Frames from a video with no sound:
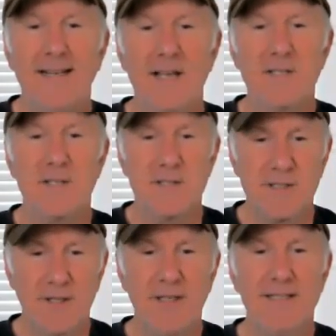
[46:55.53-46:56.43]
a
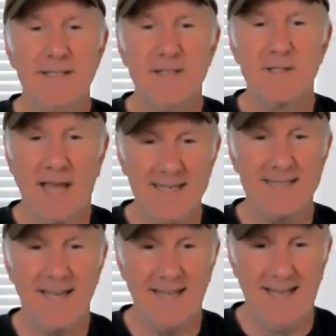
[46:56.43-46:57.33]
Sicilian Saint
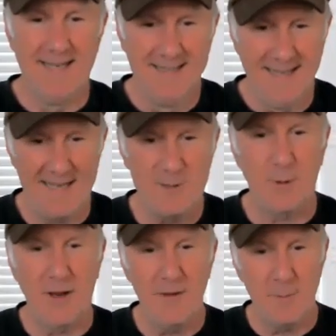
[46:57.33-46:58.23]
Day as
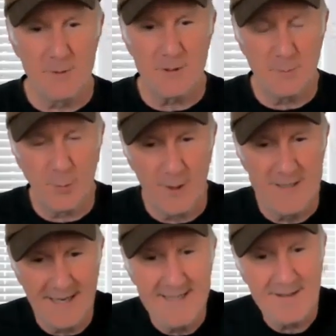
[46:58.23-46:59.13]
one of their most
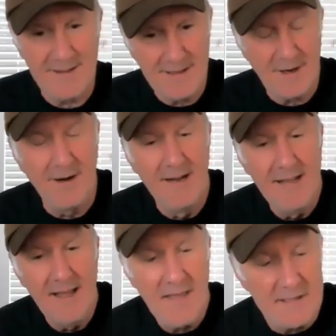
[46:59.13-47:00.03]
important days of the year.
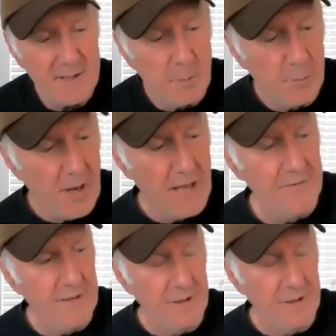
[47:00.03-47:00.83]
That's a kind of an